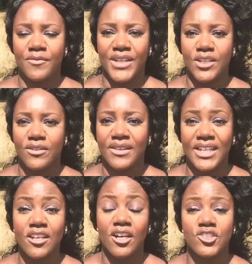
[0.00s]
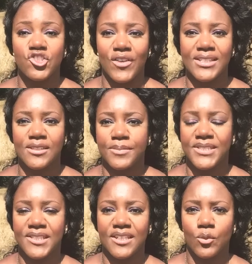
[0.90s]
feel that they can't dress a
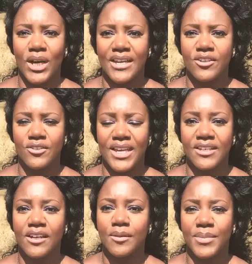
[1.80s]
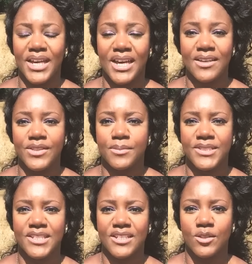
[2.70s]
particular way or they can't behave in a
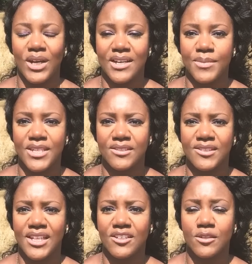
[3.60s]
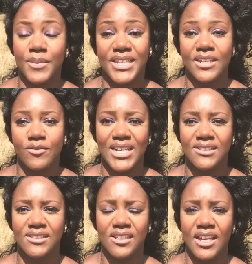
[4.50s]
particular way because they're going to be
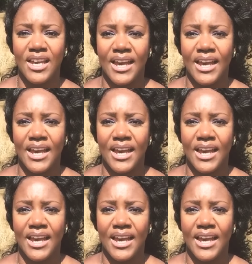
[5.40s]
harassed.